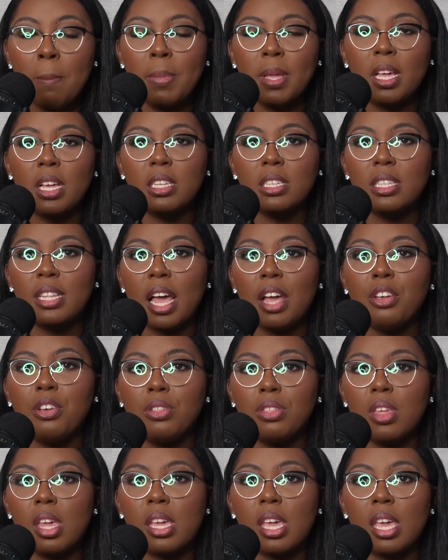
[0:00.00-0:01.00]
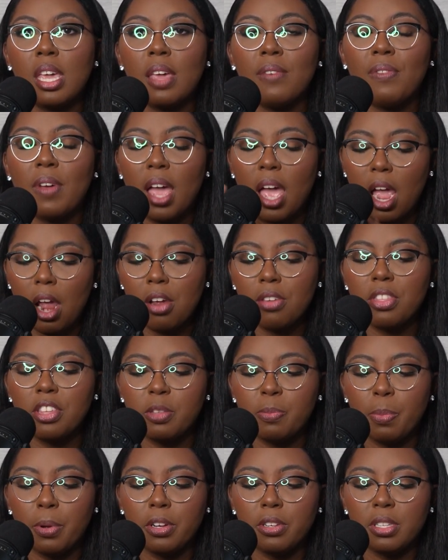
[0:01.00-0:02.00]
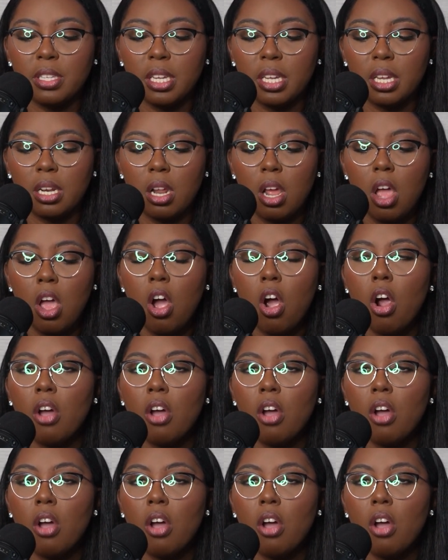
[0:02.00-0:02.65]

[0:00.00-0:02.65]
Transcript: Because now you're thinking, if I hire this person,